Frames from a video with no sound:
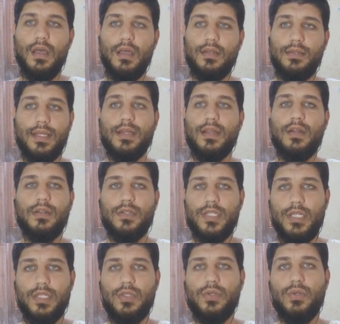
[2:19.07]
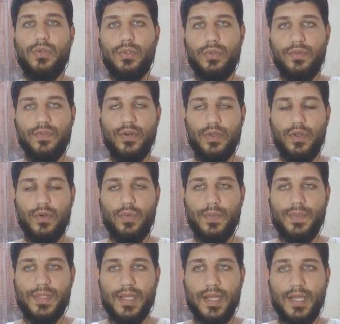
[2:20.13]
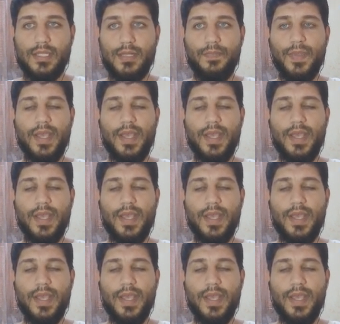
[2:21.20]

technology to for your website,